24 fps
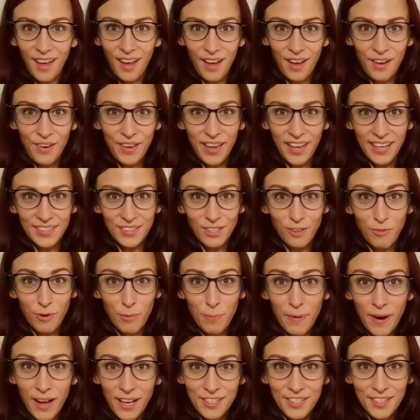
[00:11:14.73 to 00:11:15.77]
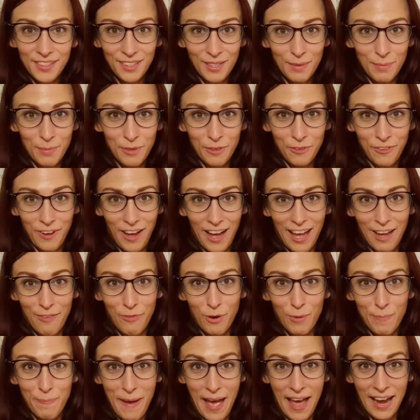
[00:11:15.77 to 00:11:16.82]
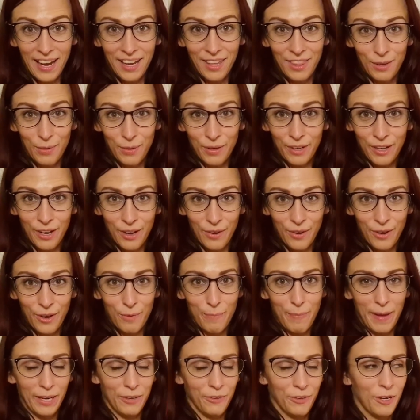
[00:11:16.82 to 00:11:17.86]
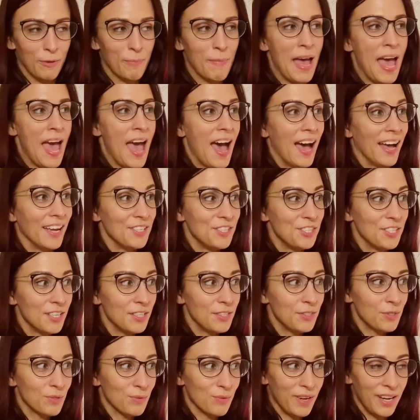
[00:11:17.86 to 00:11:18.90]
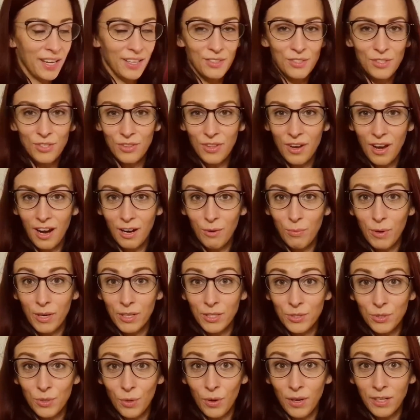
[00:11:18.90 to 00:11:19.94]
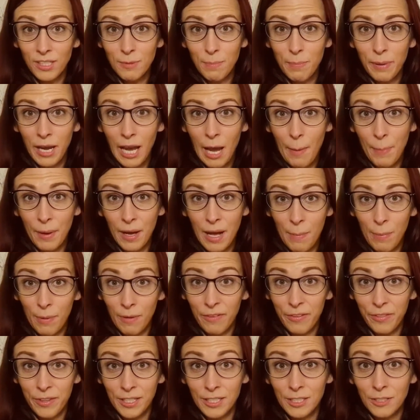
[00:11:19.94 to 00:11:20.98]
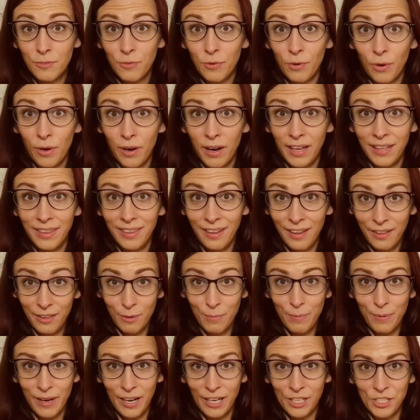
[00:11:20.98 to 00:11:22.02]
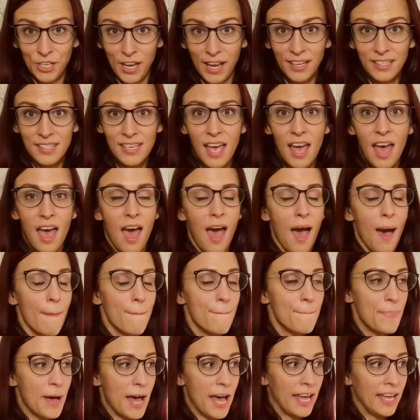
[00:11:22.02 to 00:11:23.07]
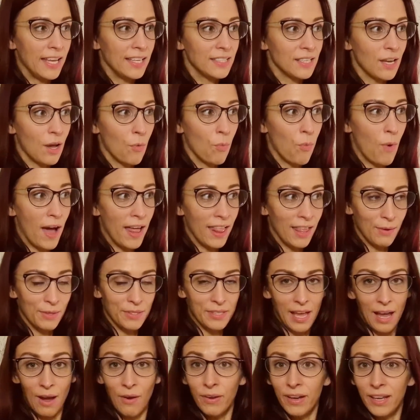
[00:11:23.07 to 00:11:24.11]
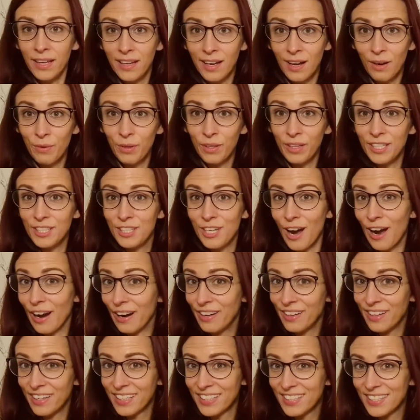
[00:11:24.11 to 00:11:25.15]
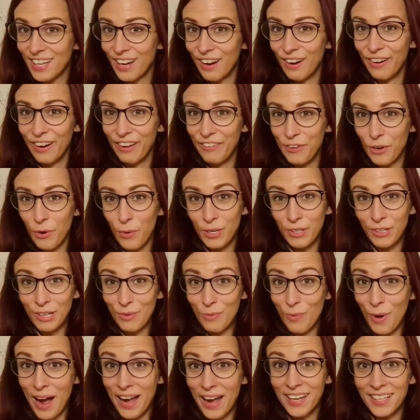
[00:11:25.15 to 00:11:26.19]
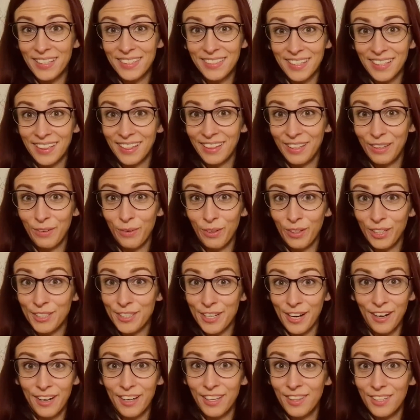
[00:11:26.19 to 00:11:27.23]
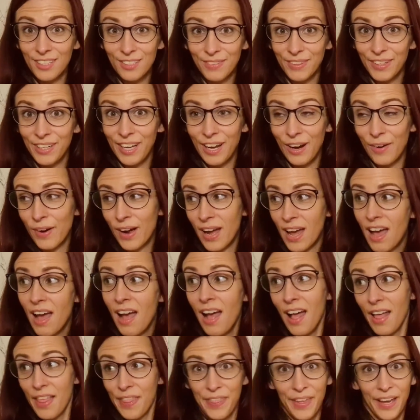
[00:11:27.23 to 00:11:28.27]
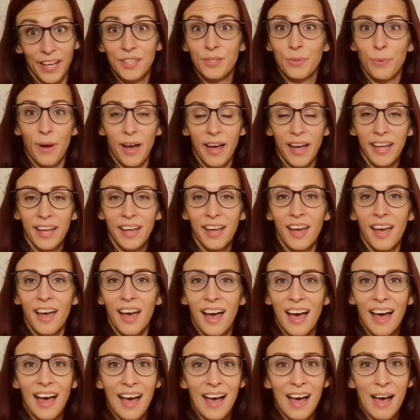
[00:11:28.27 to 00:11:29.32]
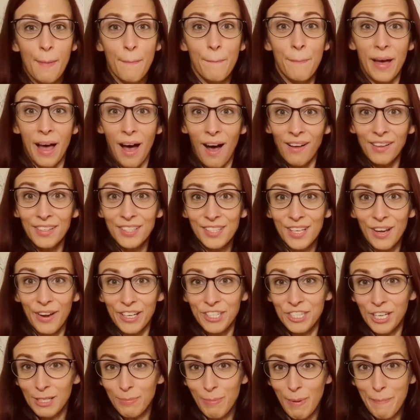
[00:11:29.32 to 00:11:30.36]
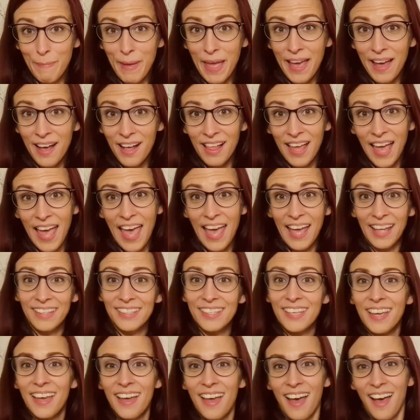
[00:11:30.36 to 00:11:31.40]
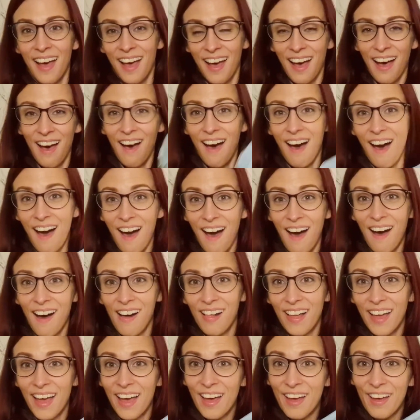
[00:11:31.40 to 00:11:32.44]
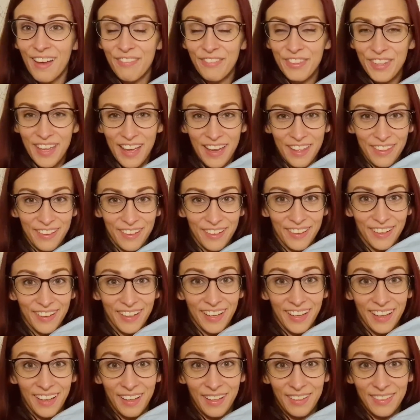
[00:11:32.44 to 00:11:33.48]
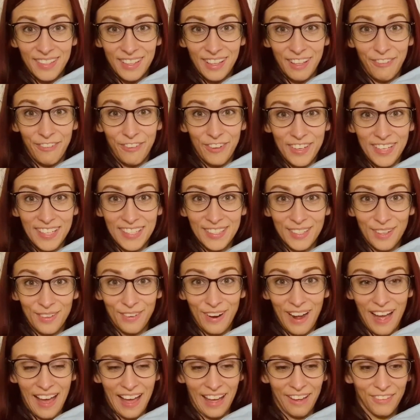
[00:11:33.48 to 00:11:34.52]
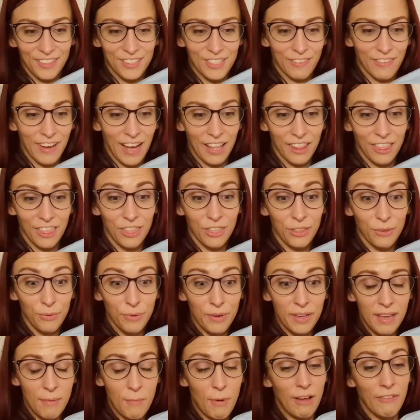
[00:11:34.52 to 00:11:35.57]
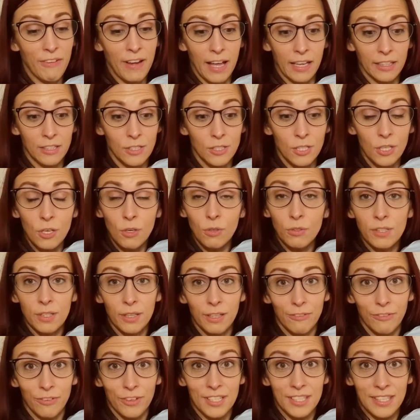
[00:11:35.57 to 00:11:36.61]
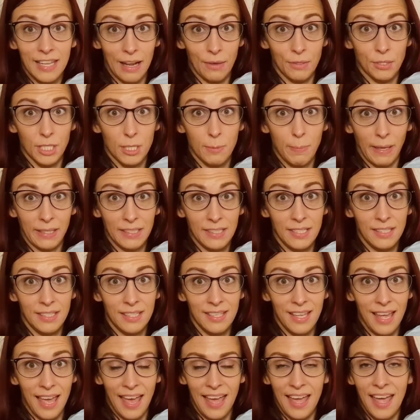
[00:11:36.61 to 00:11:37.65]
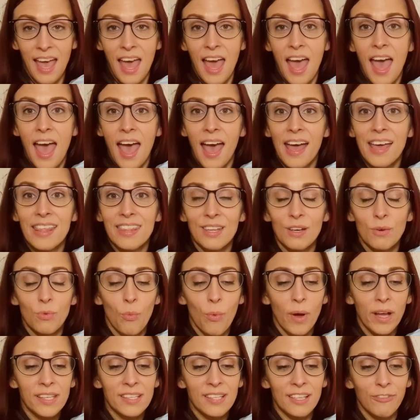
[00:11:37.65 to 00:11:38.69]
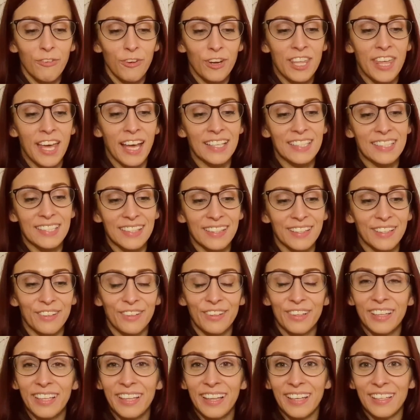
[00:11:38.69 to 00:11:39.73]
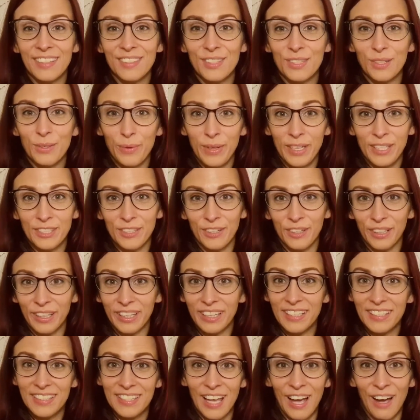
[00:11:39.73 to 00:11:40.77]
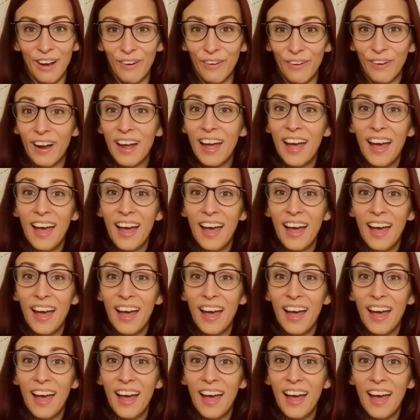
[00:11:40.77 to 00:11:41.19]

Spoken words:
Okay, so for project number five, we're back in the Rococo bedroom. I just ran to the hardware store to pick up a couple of things for another project, but while I was out, it got really dark. So if you're wondering why it's suddenly really dark in this video, that's why. But also, I checked my mail and all of the other deliveries arrived. So I've got three, well, I've got two deliveries that I was expecting today, and then one delivery that's literally like 2 weeks early. So